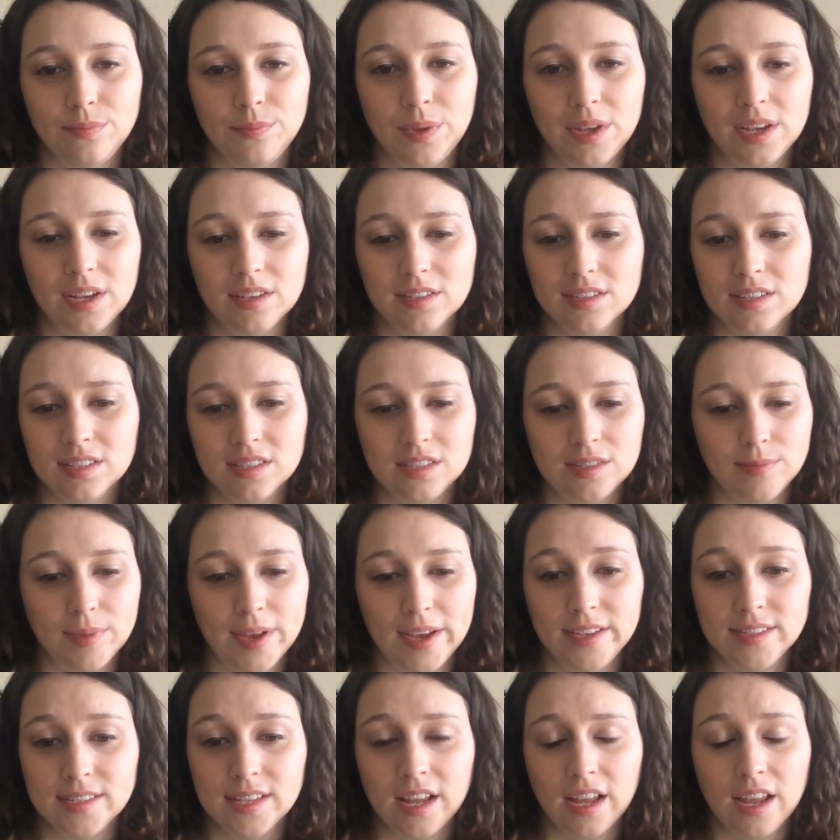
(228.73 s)
Because it's
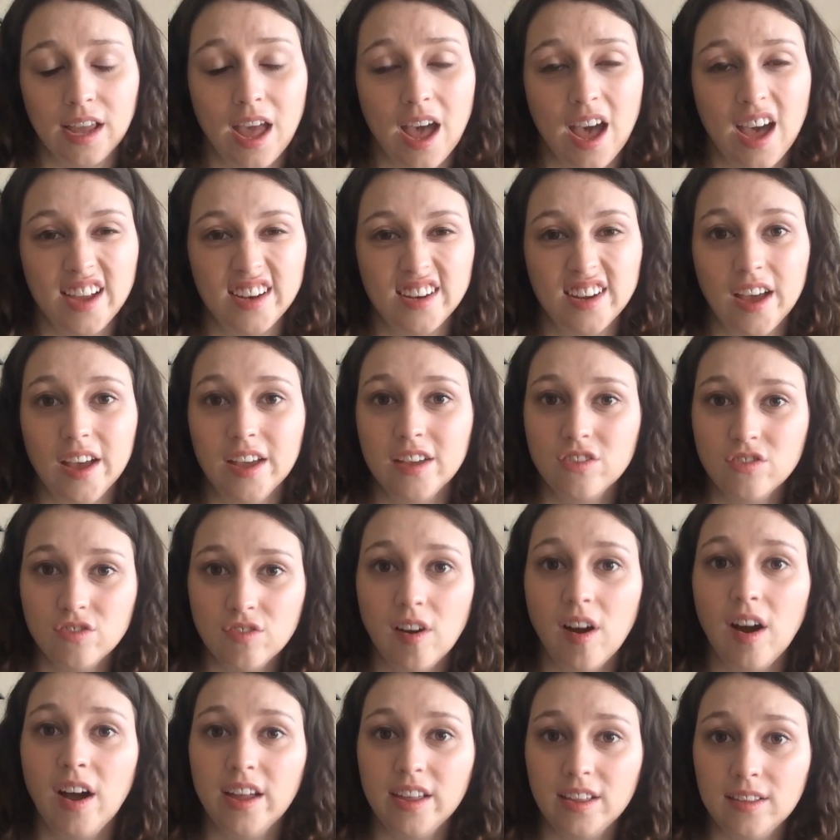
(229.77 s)
amazing. And I
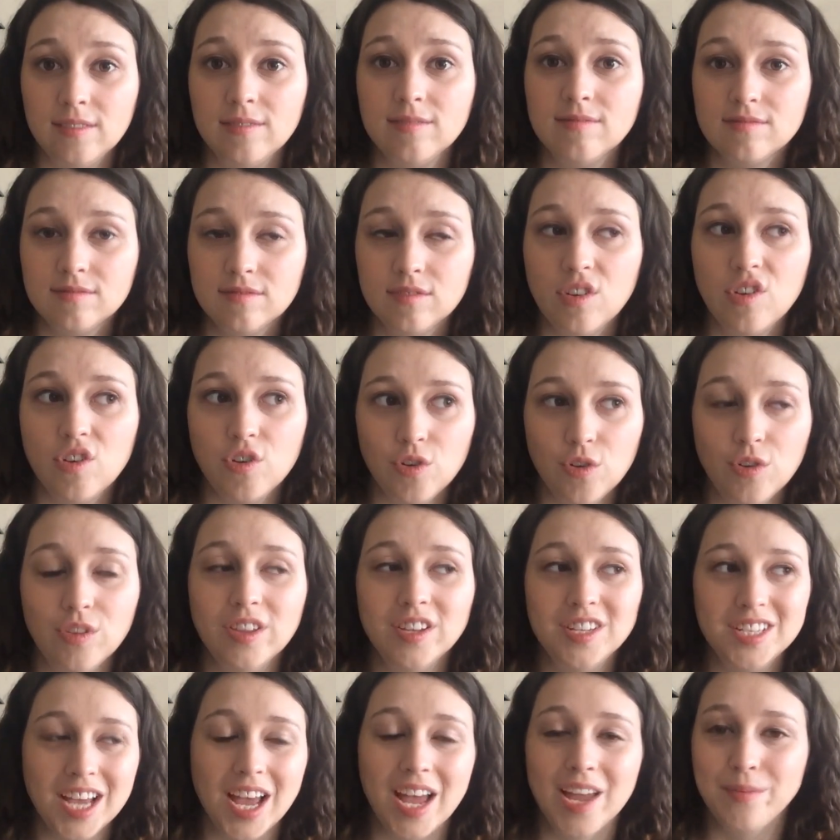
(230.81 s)
cry all
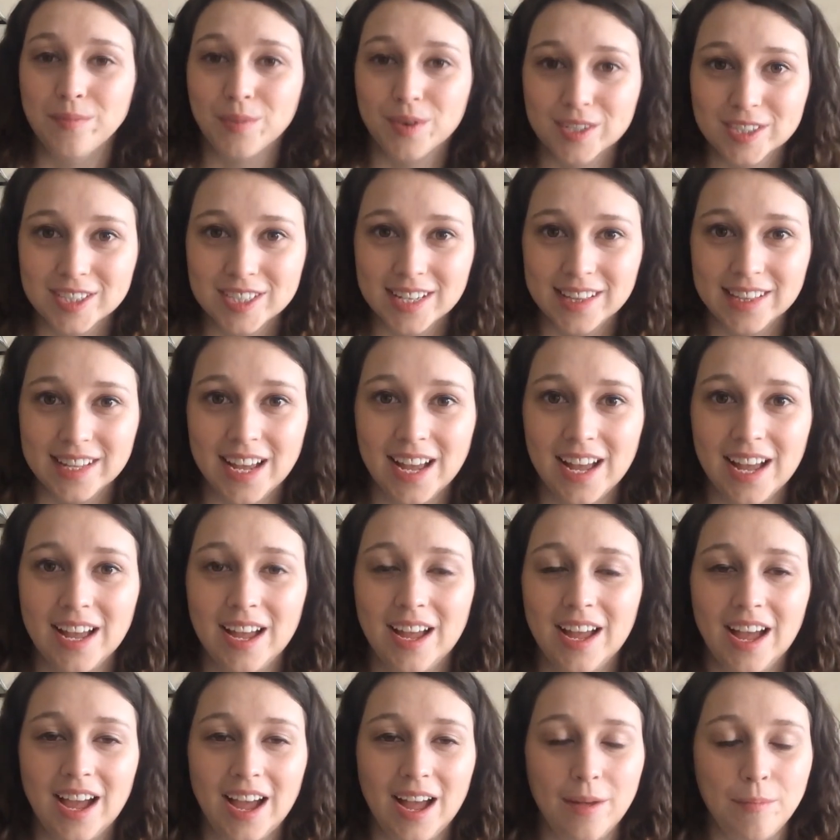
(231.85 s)
the time watching that.
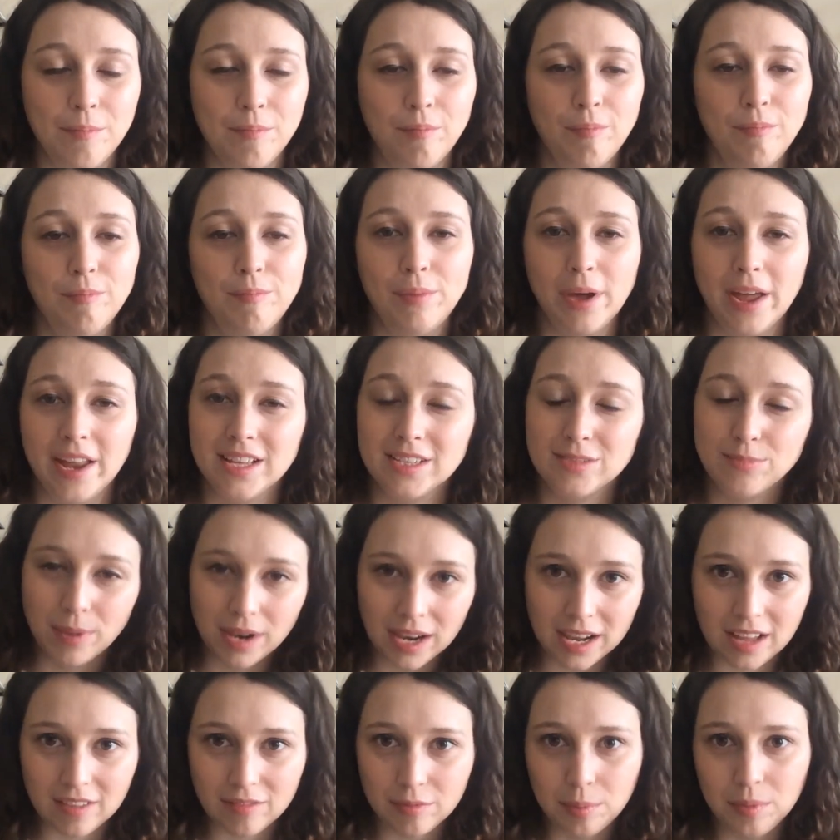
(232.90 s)
But it's
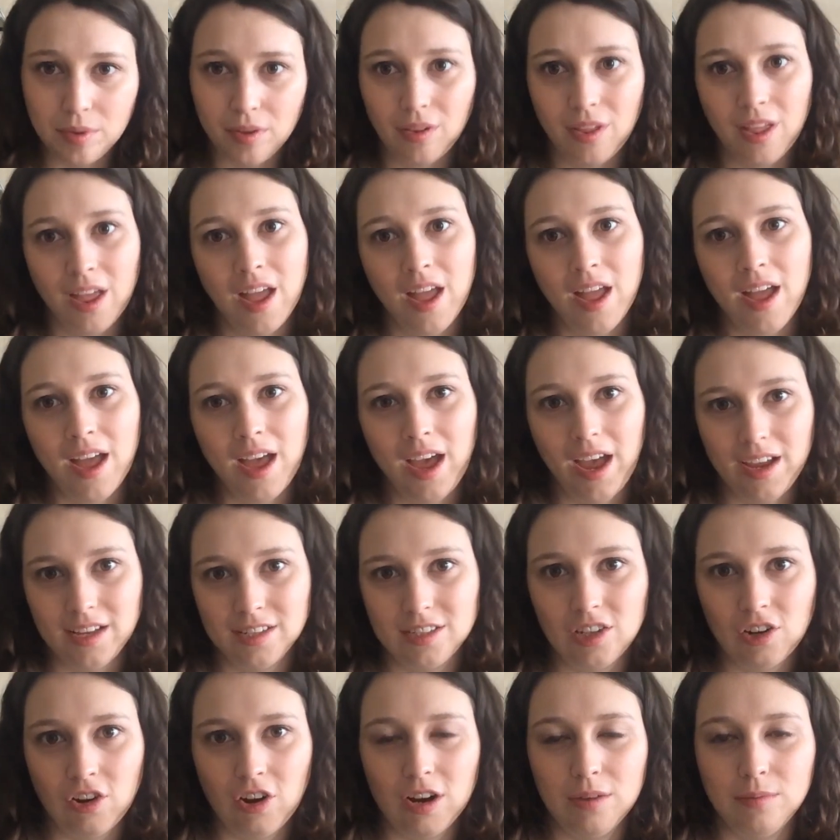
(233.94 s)
believable and
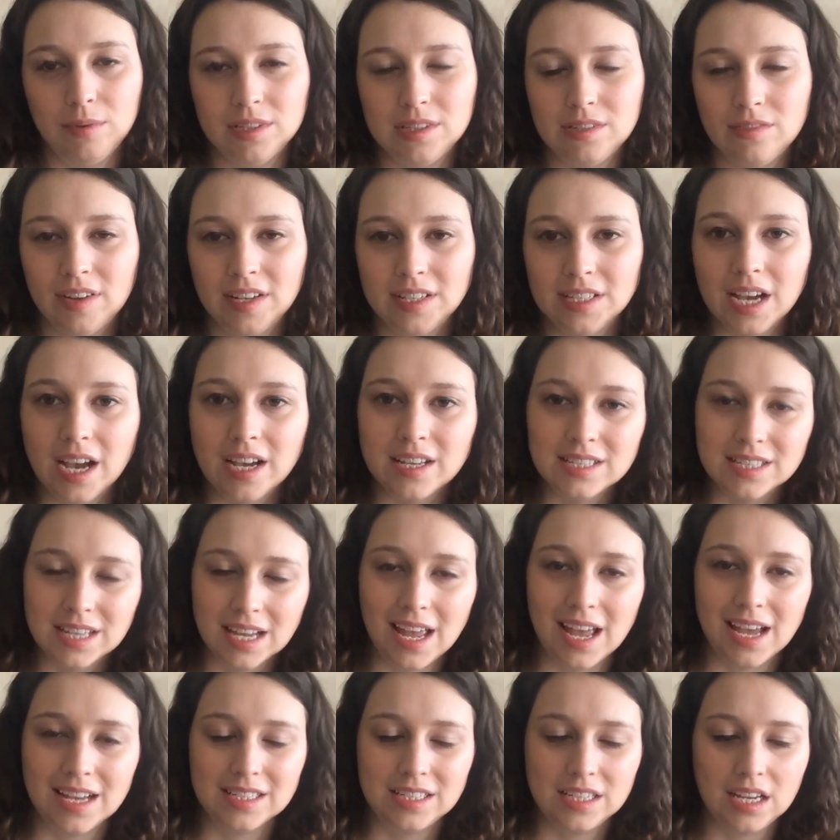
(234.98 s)
it's incredible. It's
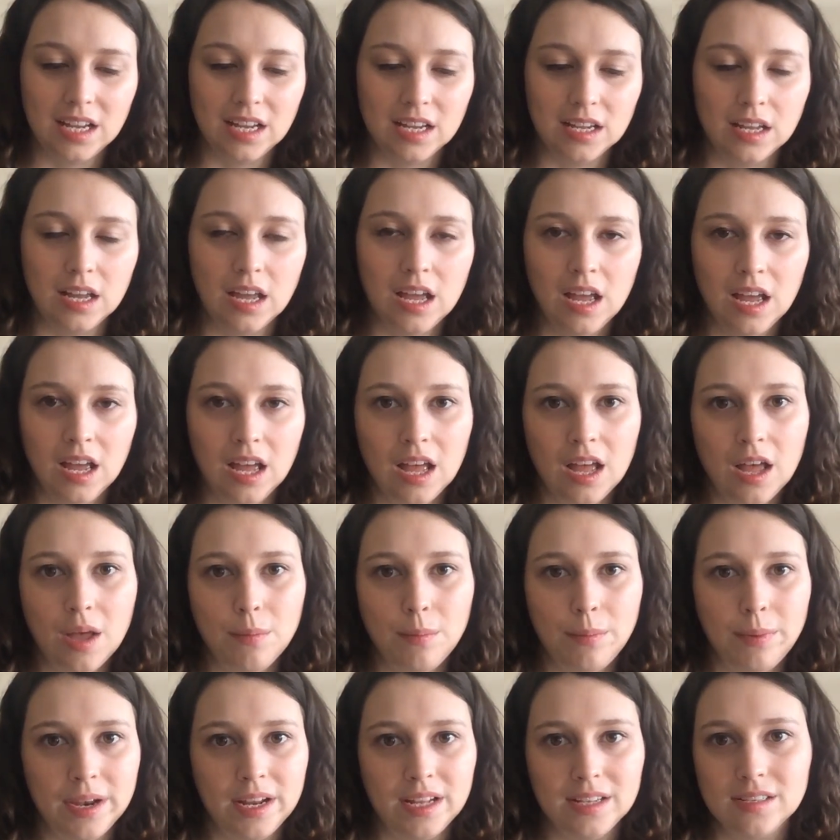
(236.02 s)
fantastic acting,
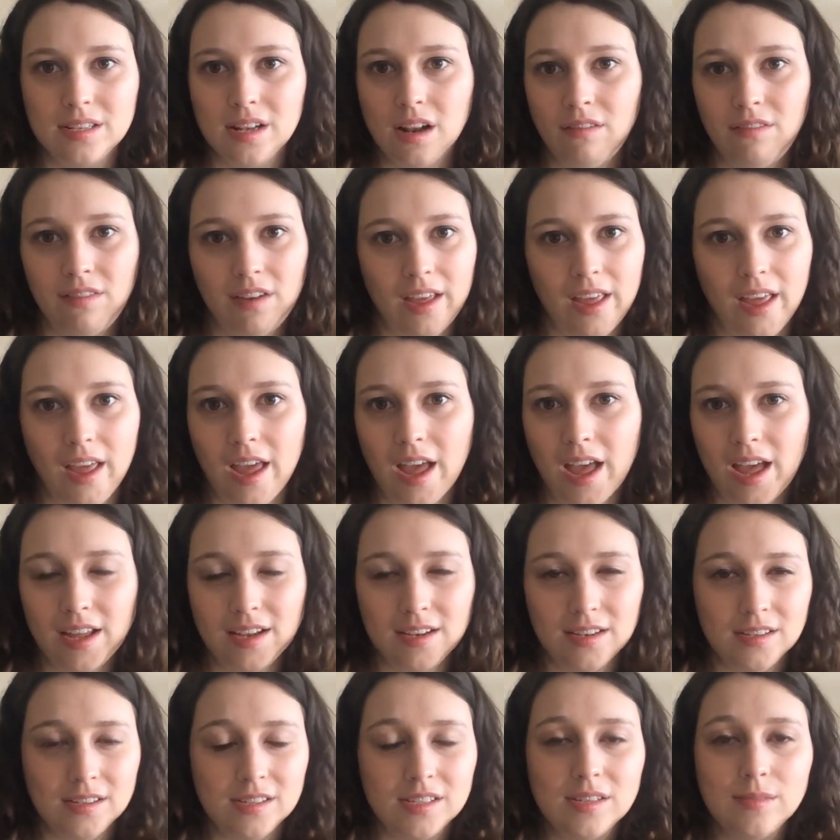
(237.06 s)
but it's lovely.
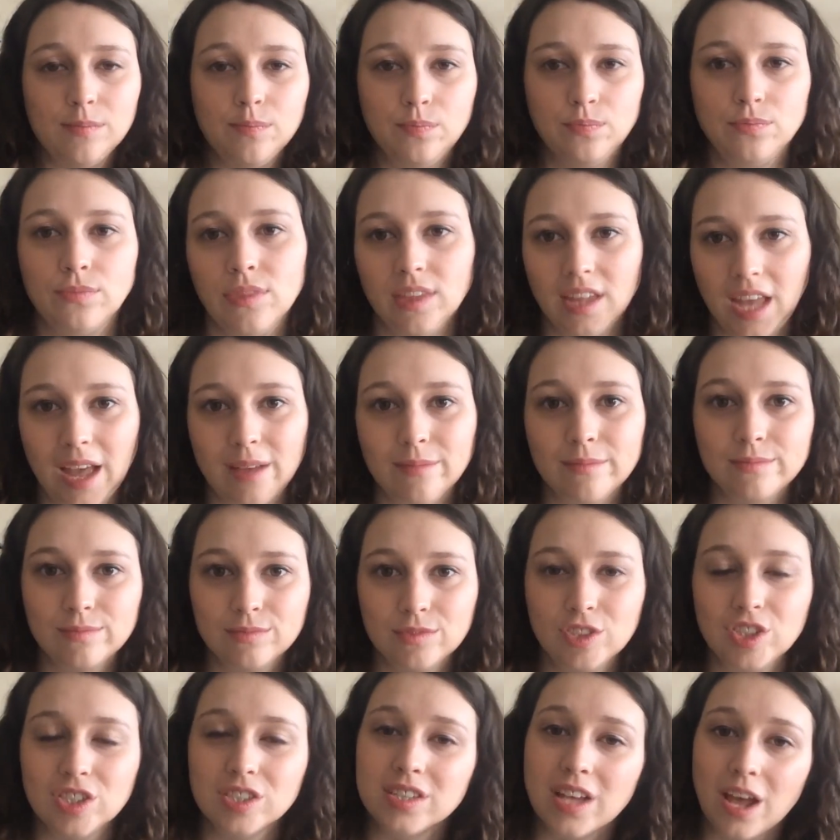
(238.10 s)
And yeah,
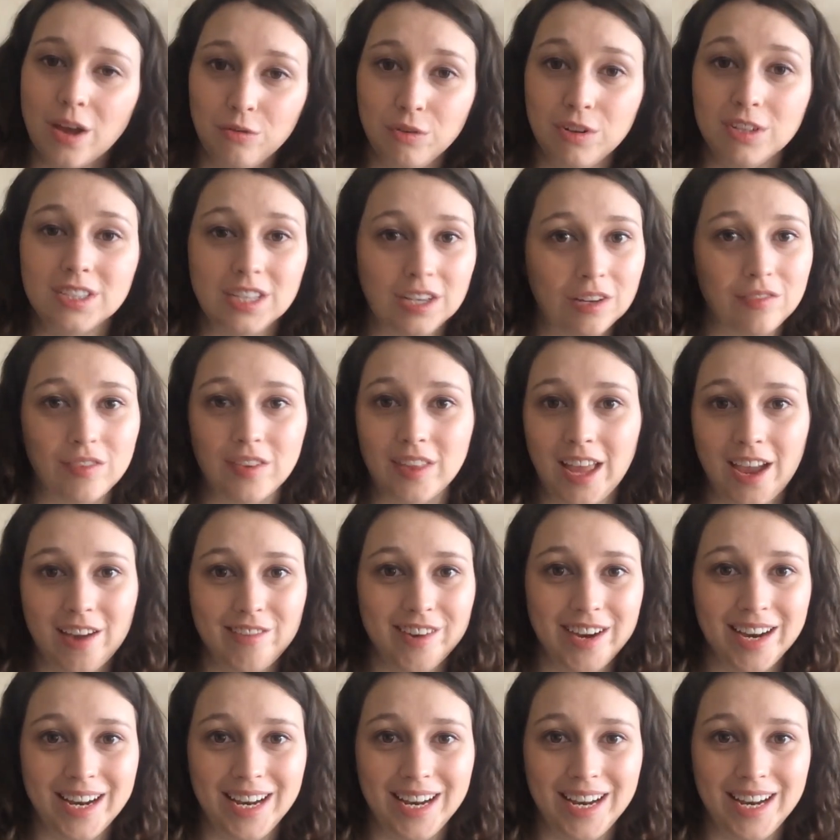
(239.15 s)
just go watch it for that,